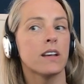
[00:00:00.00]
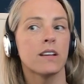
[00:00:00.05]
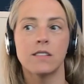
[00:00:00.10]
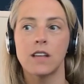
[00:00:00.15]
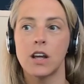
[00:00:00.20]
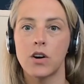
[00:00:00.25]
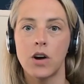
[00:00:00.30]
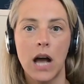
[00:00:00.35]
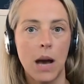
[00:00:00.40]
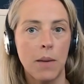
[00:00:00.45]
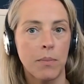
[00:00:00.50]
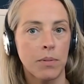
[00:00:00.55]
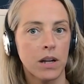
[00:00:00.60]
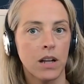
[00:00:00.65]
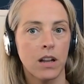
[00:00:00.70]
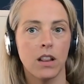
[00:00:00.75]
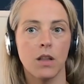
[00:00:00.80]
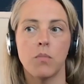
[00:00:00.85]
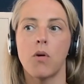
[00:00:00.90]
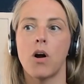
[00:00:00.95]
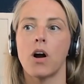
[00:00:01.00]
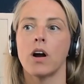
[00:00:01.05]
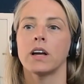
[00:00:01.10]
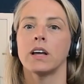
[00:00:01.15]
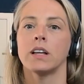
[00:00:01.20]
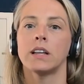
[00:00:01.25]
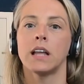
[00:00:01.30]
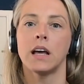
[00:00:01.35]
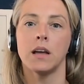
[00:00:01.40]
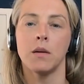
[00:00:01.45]
things that are happening in the
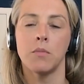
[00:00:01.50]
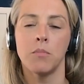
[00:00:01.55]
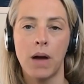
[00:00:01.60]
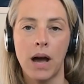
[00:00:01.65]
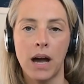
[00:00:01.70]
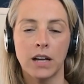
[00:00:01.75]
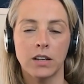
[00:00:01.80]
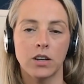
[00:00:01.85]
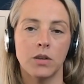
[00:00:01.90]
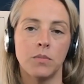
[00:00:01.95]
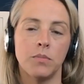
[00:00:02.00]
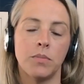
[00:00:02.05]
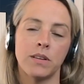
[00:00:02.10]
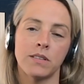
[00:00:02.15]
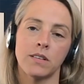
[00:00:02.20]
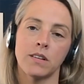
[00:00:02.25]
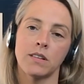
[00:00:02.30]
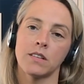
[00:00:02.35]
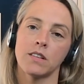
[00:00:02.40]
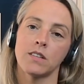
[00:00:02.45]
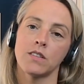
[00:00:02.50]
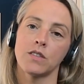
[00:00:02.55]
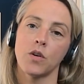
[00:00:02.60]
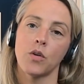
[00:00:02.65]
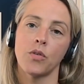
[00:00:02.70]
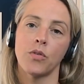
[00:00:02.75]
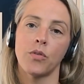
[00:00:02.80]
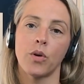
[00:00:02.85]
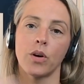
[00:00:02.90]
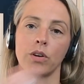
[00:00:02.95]
market that impact our business and
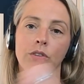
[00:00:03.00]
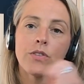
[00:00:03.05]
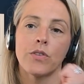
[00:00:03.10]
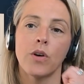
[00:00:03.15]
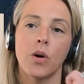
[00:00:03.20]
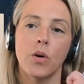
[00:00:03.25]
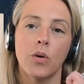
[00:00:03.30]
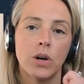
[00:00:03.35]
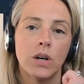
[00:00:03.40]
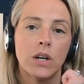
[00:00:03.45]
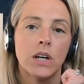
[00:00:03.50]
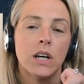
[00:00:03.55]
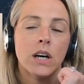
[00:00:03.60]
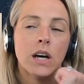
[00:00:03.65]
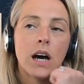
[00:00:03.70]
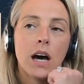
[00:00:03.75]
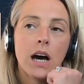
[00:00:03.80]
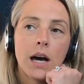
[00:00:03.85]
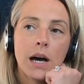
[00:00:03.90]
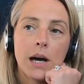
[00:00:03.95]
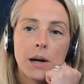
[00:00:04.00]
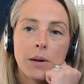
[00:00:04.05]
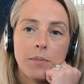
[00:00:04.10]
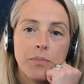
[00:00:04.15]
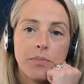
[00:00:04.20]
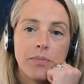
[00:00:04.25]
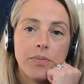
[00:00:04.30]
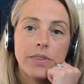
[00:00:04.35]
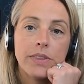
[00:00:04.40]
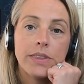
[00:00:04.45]
so forth. So
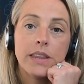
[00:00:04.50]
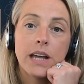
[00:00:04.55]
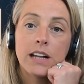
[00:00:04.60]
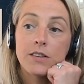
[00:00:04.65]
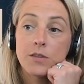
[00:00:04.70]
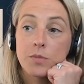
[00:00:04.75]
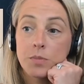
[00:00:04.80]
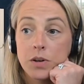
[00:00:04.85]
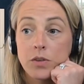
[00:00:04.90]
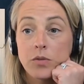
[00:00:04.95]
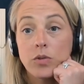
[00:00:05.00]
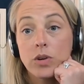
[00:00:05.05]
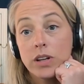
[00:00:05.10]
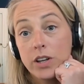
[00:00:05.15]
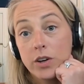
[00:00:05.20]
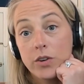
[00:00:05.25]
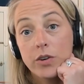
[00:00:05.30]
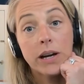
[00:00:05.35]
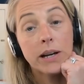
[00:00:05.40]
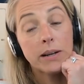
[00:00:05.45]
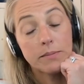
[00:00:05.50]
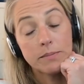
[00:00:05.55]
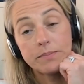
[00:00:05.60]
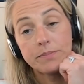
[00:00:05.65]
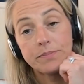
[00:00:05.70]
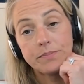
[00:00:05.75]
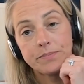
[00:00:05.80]
that's been really great.